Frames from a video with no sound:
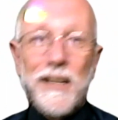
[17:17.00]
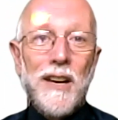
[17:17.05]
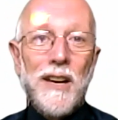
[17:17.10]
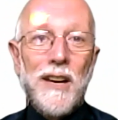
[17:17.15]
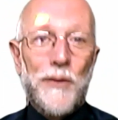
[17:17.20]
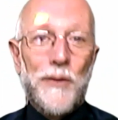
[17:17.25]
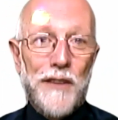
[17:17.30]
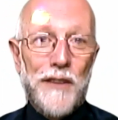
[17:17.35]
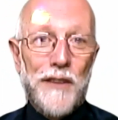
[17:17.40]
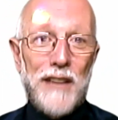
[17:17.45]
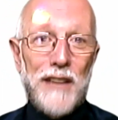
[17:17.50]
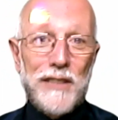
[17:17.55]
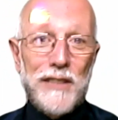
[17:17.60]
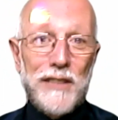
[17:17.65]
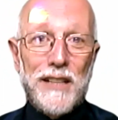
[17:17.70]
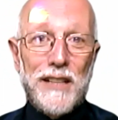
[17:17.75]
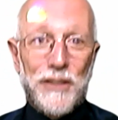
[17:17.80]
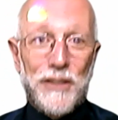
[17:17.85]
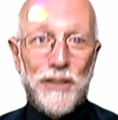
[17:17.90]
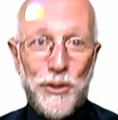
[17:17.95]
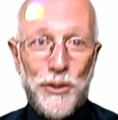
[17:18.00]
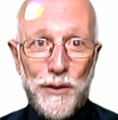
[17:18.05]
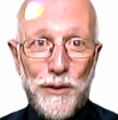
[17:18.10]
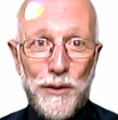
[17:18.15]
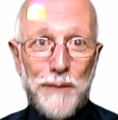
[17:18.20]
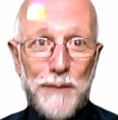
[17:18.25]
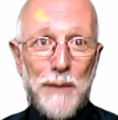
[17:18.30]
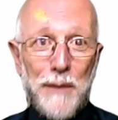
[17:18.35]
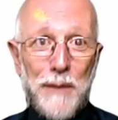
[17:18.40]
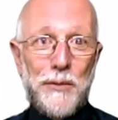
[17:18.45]
We've actually got 2 of
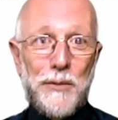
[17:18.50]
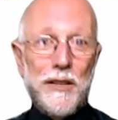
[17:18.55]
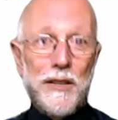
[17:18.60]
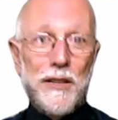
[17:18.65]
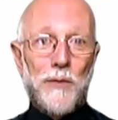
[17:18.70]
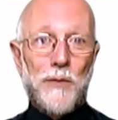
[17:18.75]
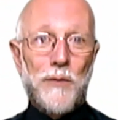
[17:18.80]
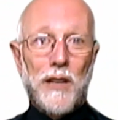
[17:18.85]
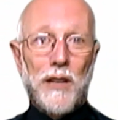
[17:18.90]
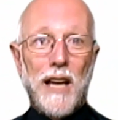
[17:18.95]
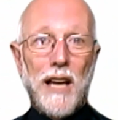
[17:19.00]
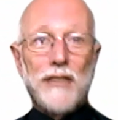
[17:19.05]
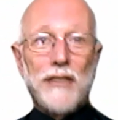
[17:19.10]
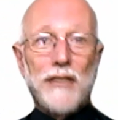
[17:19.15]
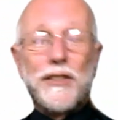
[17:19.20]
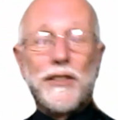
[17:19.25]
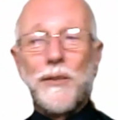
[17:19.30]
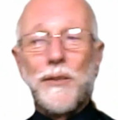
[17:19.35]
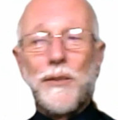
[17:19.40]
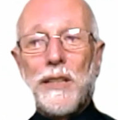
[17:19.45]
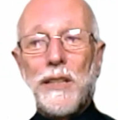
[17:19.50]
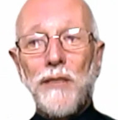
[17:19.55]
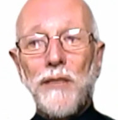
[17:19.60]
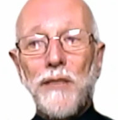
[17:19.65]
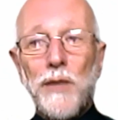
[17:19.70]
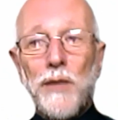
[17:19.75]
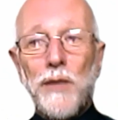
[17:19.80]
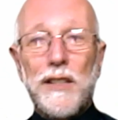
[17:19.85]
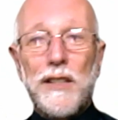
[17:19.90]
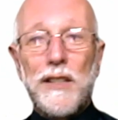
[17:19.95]
them up. We did one last year and we did
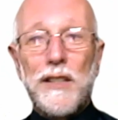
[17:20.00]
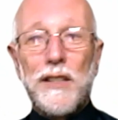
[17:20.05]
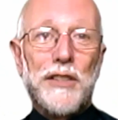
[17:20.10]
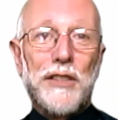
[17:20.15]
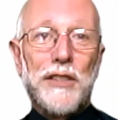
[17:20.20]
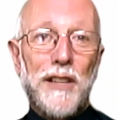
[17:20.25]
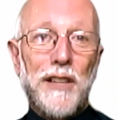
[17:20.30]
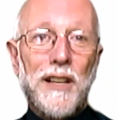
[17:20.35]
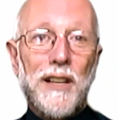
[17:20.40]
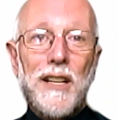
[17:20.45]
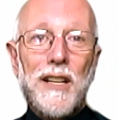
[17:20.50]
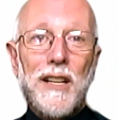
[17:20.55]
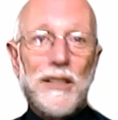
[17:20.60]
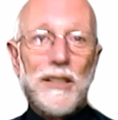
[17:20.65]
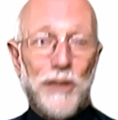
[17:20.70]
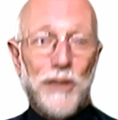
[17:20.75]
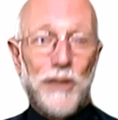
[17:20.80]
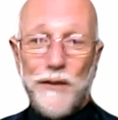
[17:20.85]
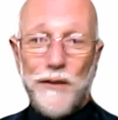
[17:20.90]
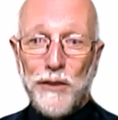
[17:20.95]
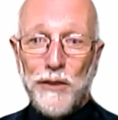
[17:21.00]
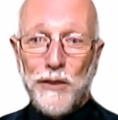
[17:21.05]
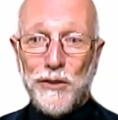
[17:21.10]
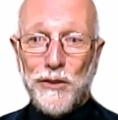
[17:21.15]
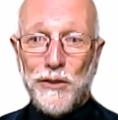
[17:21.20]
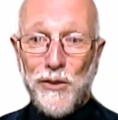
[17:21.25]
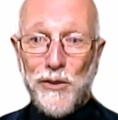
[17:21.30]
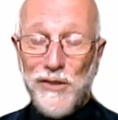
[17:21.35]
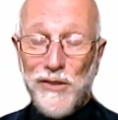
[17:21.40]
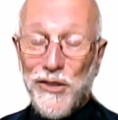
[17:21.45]
one this year. So look for a
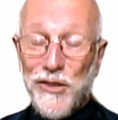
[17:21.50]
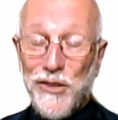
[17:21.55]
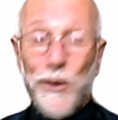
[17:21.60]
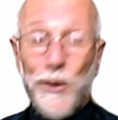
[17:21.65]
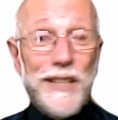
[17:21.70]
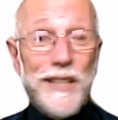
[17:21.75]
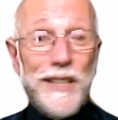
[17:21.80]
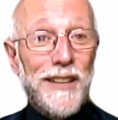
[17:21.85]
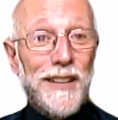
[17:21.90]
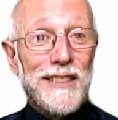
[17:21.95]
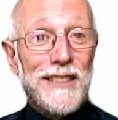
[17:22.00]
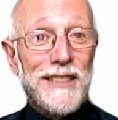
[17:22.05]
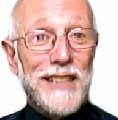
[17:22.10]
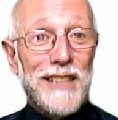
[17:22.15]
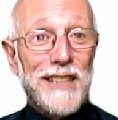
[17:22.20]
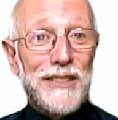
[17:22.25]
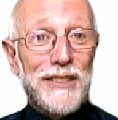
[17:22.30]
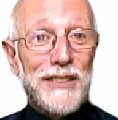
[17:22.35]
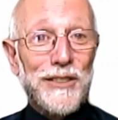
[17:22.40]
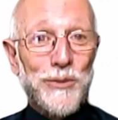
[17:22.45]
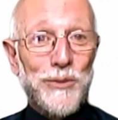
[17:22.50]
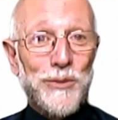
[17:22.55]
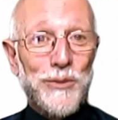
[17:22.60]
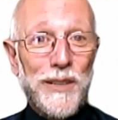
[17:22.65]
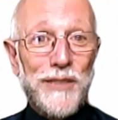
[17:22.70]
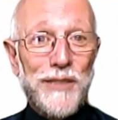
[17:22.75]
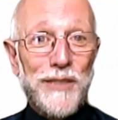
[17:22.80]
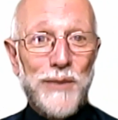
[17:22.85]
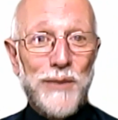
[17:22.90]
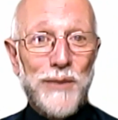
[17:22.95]
storytelling session in
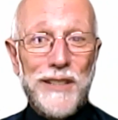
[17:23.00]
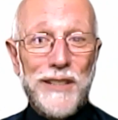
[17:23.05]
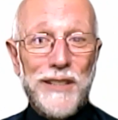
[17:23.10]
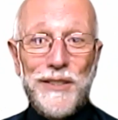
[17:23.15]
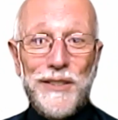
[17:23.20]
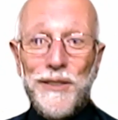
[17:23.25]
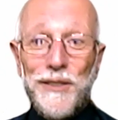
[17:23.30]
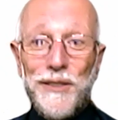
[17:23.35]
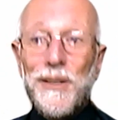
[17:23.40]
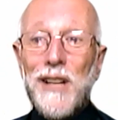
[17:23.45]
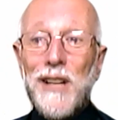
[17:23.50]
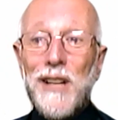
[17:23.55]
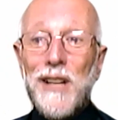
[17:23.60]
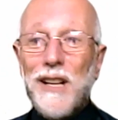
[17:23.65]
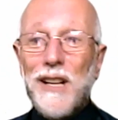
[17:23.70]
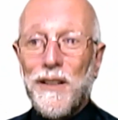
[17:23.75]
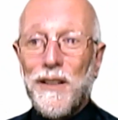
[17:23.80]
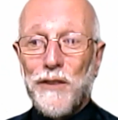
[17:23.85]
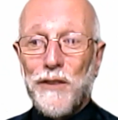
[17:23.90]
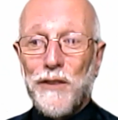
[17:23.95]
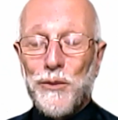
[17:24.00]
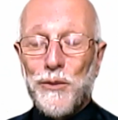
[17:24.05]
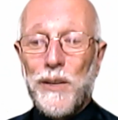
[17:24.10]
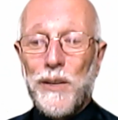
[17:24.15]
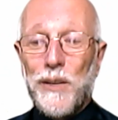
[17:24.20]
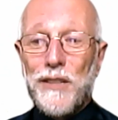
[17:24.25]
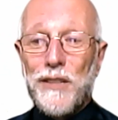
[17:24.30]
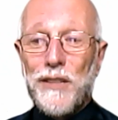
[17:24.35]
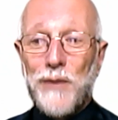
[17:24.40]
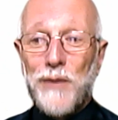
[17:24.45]
2022, look for
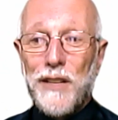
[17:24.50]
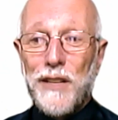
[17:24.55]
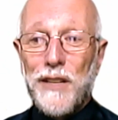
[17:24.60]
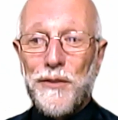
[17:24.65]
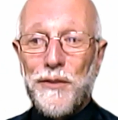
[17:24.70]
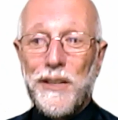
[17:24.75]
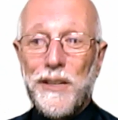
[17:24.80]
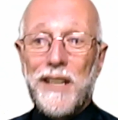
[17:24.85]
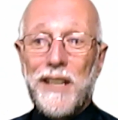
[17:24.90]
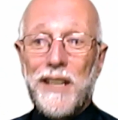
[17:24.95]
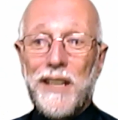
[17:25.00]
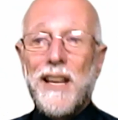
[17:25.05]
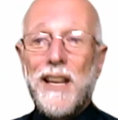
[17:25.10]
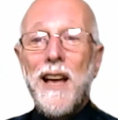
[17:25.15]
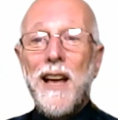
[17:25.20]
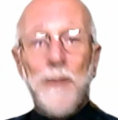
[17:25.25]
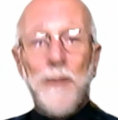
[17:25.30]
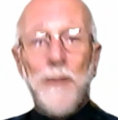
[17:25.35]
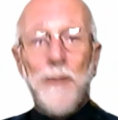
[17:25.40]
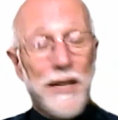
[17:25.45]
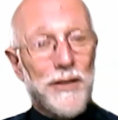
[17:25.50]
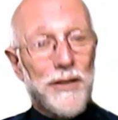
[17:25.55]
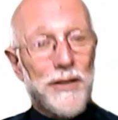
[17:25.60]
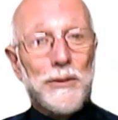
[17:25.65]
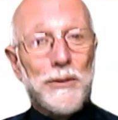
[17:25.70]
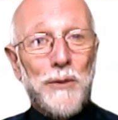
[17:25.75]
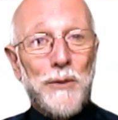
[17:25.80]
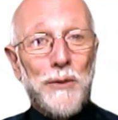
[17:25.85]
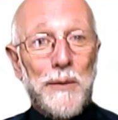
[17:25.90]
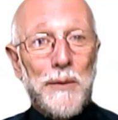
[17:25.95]
2023. But in terms
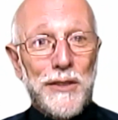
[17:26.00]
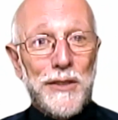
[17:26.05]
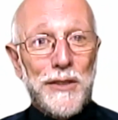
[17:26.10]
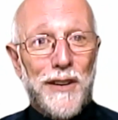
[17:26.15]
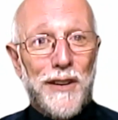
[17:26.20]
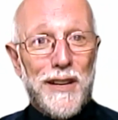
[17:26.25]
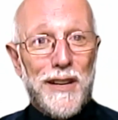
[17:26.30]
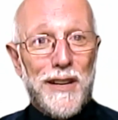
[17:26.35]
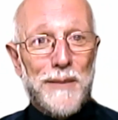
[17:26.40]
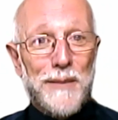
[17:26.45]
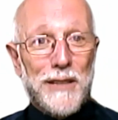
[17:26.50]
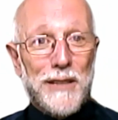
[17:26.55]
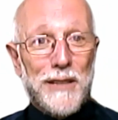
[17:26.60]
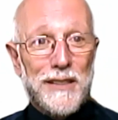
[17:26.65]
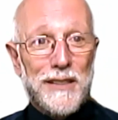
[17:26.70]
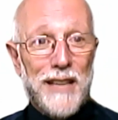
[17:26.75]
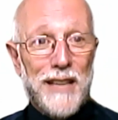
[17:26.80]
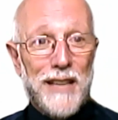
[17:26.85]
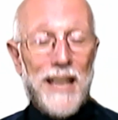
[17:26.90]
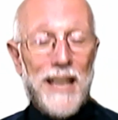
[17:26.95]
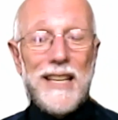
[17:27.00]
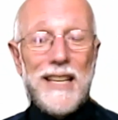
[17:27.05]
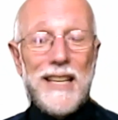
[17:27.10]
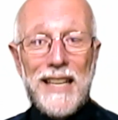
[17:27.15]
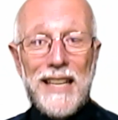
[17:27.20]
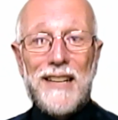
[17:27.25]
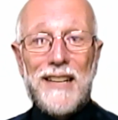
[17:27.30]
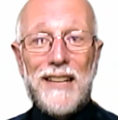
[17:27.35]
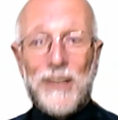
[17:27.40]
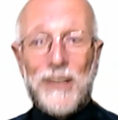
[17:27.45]
of what we're talking about today,
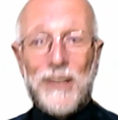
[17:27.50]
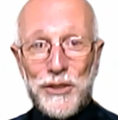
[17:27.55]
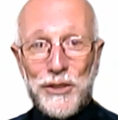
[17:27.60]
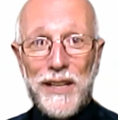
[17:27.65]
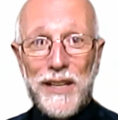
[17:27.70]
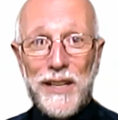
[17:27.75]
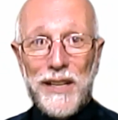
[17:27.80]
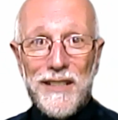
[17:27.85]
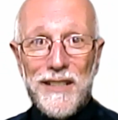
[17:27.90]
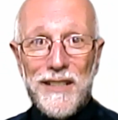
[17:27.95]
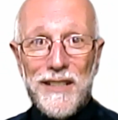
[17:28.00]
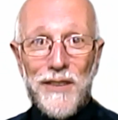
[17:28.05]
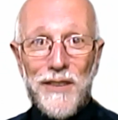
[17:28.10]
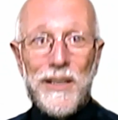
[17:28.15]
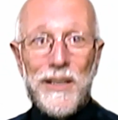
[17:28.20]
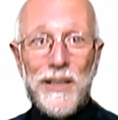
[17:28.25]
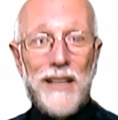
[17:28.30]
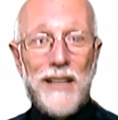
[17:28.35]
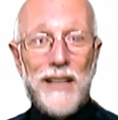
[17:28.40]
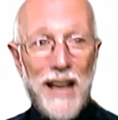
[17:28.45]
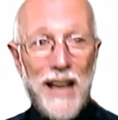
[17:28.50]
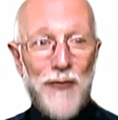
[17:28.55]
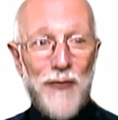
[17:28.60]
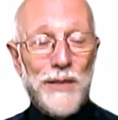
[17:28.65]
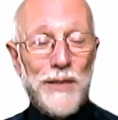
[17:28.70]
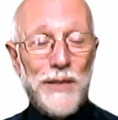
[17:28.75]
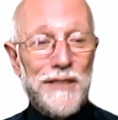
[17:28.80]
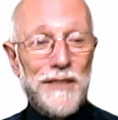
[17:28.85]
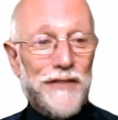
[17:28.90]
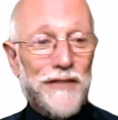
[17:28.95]
getting our training going and how we
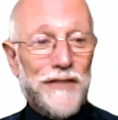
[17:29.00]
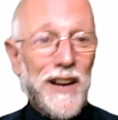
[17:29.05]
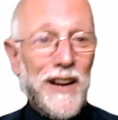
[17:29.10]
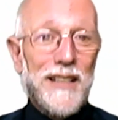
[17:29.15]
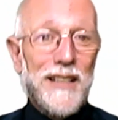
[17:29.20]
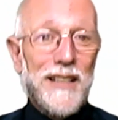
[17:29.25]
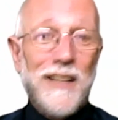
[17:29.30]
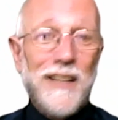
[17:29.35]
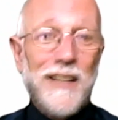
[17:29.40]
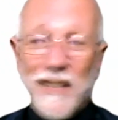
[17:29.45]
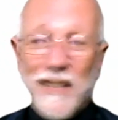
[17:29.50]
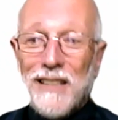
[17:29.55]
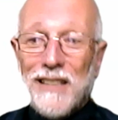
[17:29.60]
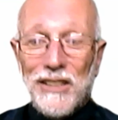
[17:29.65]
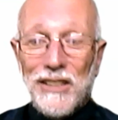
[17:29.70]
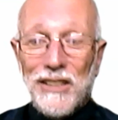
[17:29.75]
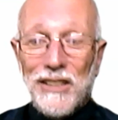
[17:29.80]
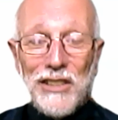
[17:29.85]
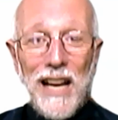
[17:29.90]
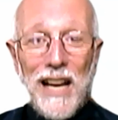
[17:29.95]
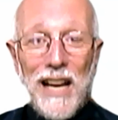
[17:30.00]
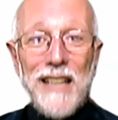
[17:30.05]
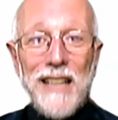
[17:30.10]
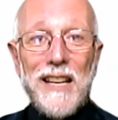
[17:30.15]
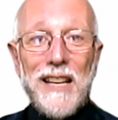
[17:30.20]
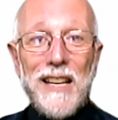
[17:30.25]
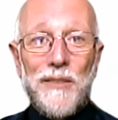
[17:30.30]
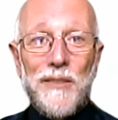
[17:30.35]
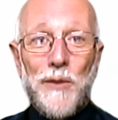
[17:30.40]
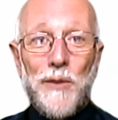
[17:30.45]
decide
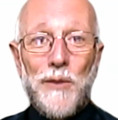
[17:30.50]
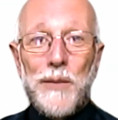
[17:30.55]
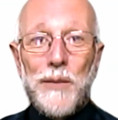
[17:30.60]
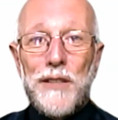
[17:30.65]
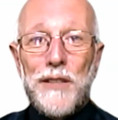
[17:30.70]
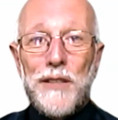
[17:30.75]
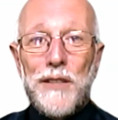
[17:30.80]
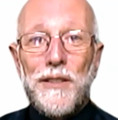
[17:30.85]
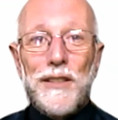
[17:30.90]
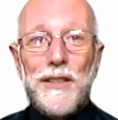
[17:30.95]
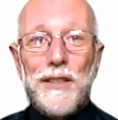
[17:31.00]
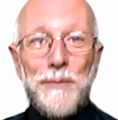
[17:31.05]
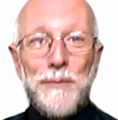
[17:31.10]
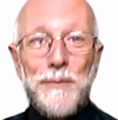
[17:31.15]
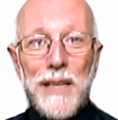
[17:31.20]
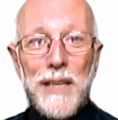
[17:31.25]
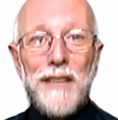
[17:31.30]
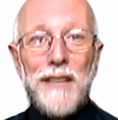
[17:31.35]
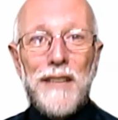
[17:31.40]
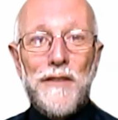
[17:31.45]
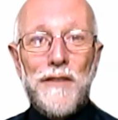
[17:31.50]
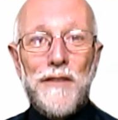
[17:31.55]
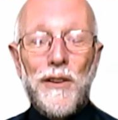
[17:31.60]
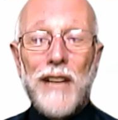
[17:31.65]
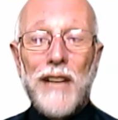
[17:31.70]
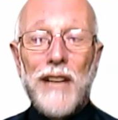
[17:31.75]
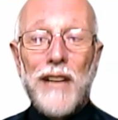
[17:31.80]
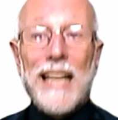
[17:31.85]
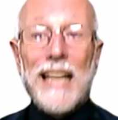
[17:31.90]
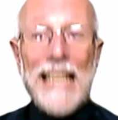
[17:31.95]
what we can do that's
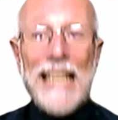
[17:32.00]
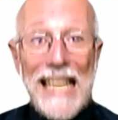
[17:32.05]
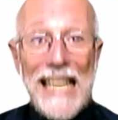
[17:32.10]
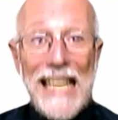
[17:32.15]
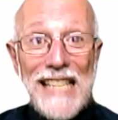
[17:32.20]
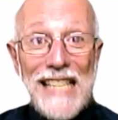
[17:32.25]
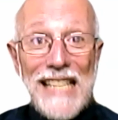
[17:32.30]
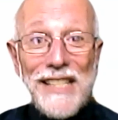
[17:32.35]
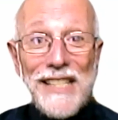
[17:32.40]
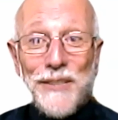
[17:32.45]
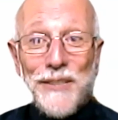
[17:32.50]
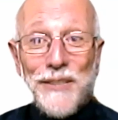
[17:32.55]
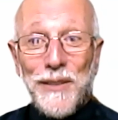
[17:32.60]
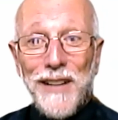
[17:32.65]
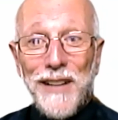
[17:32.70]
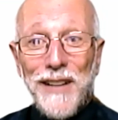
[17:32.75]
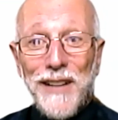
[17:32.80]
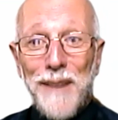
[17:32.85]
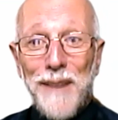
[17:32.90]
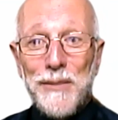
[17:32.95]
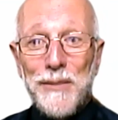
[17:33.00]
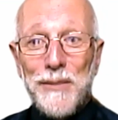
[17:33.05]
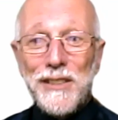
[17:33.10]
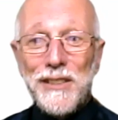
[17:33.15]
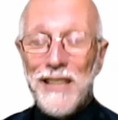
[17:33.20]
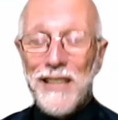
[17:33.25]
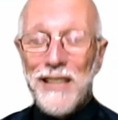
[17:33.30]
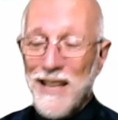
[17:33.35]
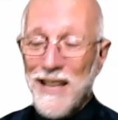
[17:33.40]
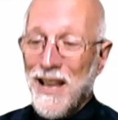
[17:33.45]
meaningful and easy to accomplish,
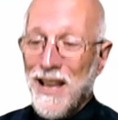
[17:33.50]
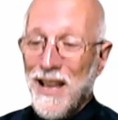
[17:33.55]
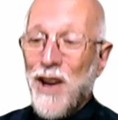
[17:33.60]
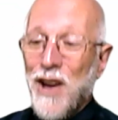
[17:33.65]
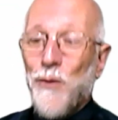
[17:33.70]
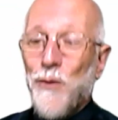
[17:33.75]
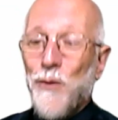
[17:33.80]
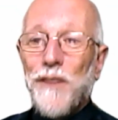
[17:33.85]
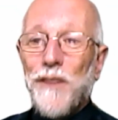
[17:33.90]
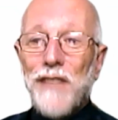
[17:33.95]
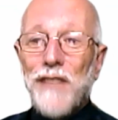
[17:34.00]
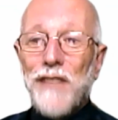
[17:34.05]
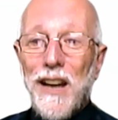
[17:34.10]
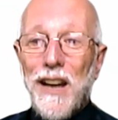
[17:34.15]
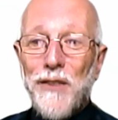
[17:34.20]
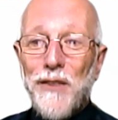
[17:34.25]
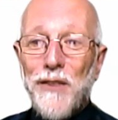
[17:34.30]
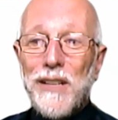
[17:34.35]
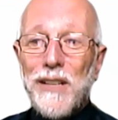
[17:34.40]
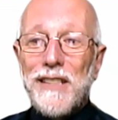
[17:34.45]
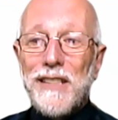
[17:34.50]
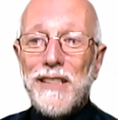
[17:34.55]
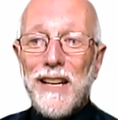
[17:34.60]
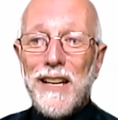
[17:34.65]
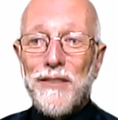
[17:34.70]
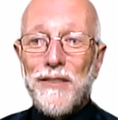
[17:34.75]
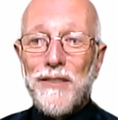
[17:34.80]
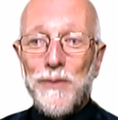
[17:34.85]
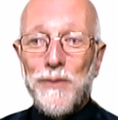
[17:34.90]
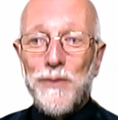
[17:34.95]
we've narrowed it
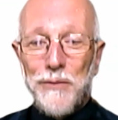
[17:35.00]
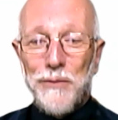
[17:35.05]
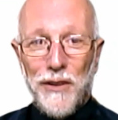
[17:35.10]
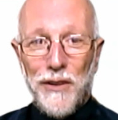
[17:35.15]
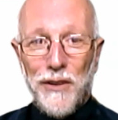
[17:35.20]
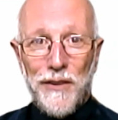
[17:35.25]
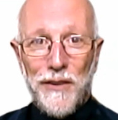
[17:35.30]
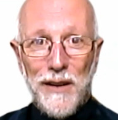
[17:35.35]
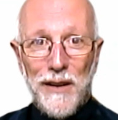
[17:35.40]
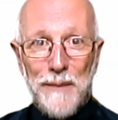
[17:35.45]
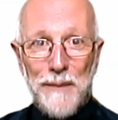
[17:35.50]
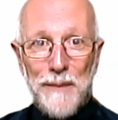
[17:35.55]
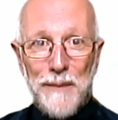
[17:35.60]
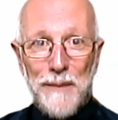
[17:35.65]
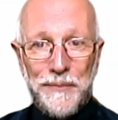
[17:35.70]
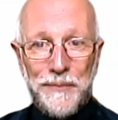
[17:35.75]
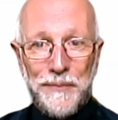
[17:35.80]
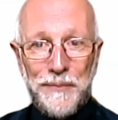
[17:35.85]
down to a program.